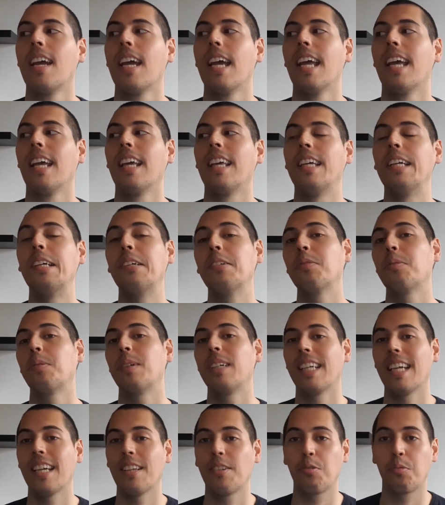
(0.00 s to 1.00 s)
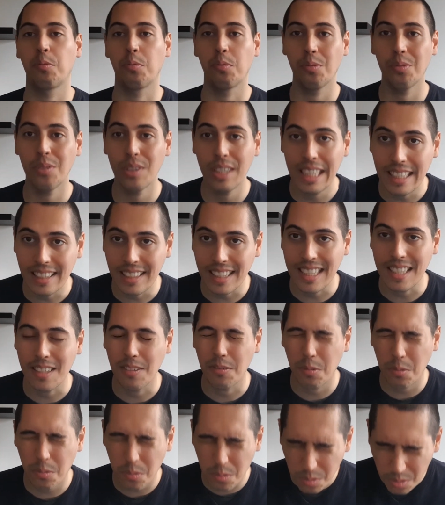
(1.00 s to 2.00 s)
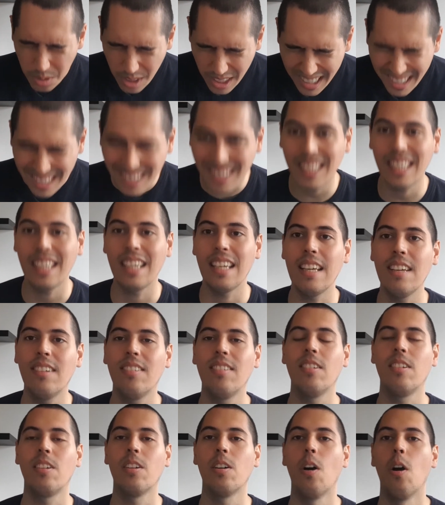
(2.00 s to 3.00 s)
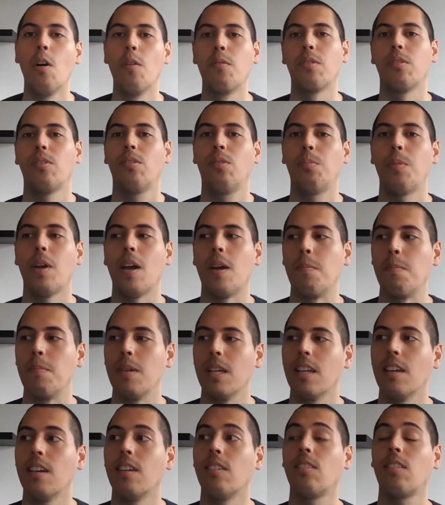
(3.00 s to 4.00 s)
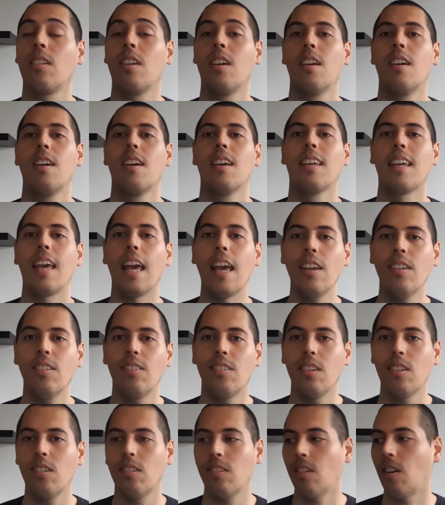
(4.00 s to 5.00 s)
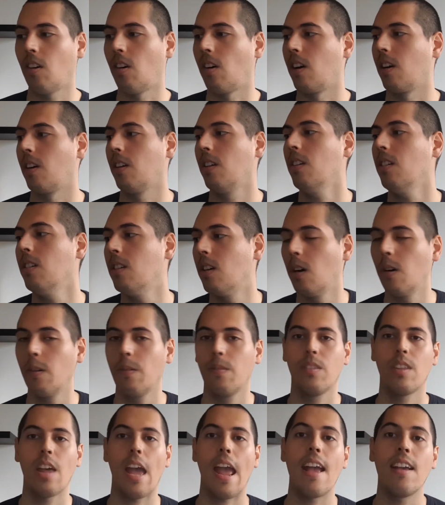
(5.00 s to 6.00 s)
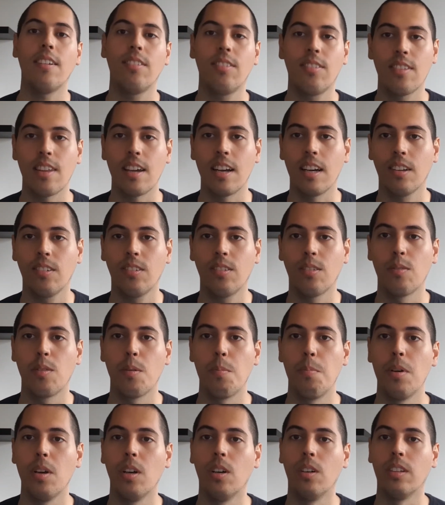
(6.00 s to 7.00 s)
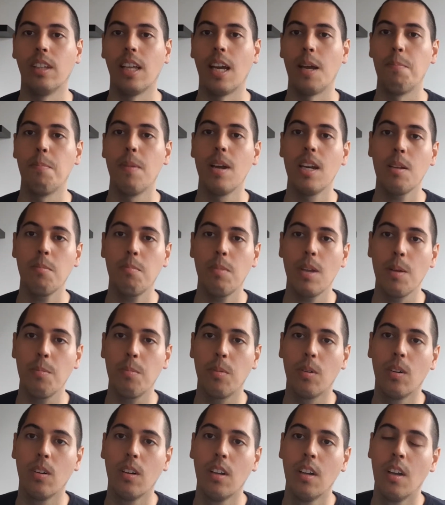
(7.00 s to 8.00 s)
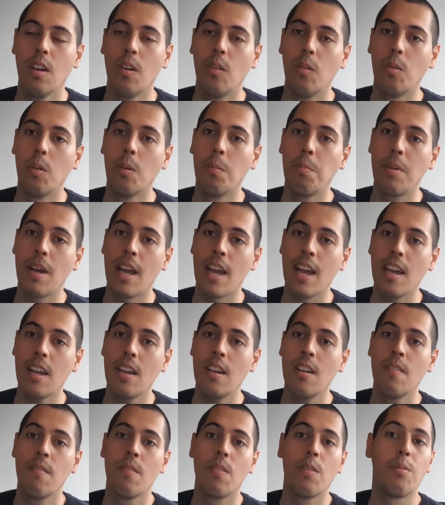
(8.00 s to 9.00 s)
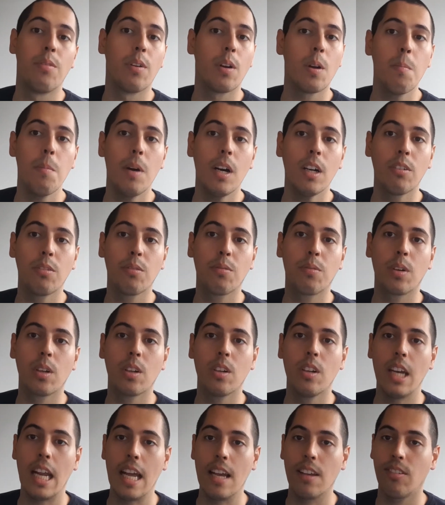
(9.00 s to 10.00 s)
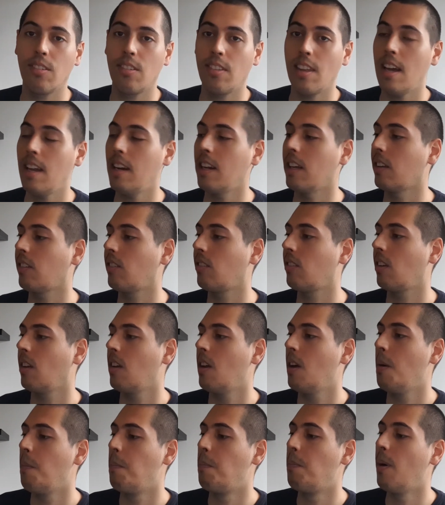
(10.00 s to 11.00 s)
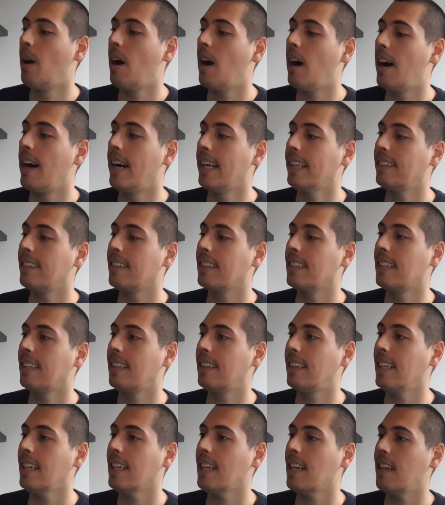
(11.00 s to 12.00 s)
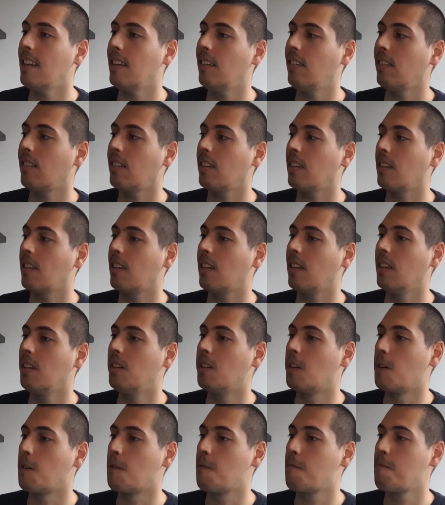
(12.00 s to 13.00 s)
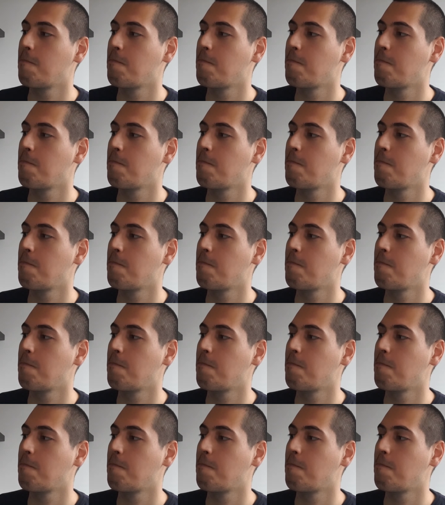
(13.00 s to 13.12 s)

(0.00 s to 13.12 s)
here's where it gets really, really easy to overspend because cases are, the aesthetics of the build, and many people will pay very much for good aesthetics. But the thing is, the